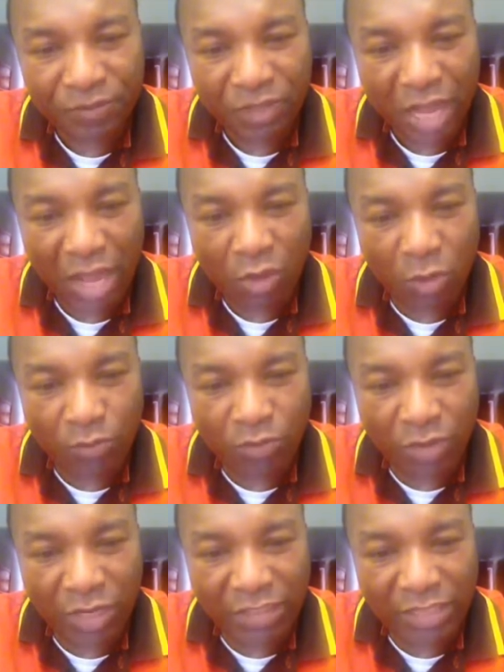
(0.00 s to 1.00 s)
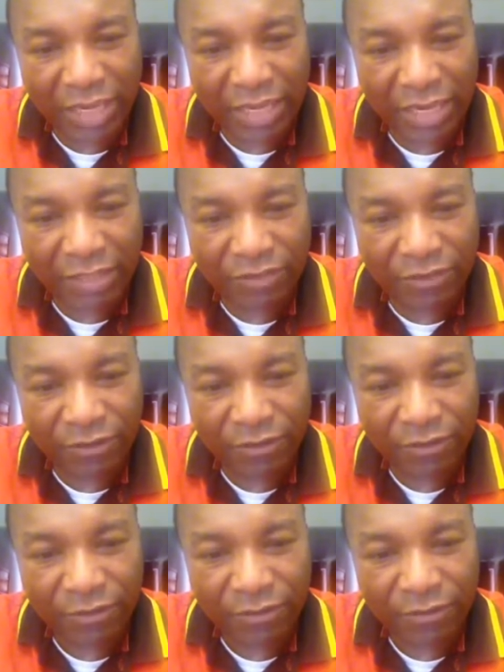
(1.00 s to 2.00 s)
I hope you understand that, sir.
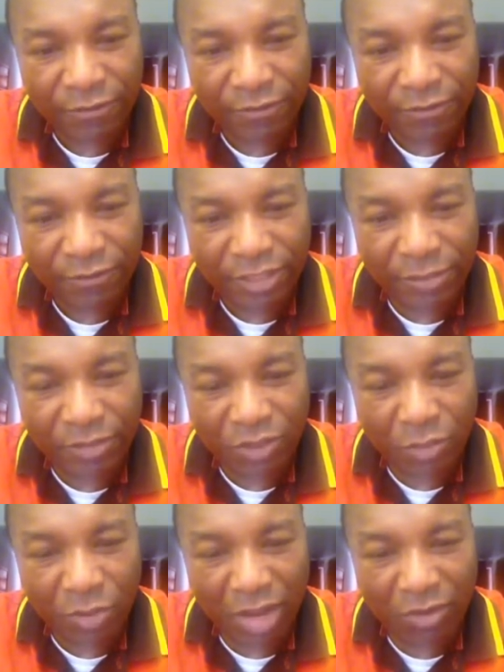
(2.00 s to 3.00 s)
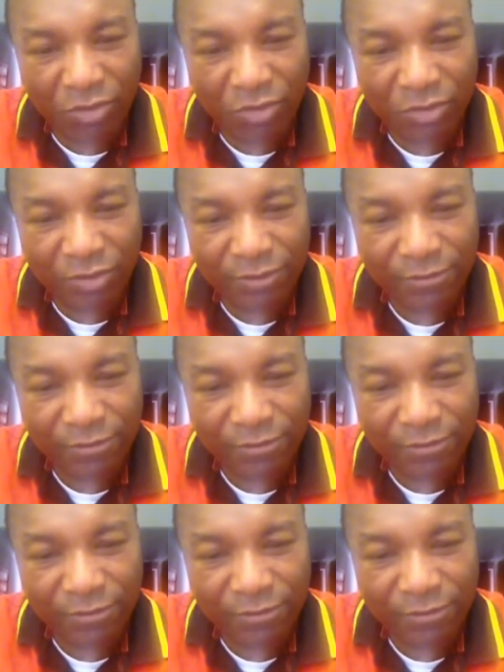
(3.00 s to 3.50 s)
Temitope Aluko.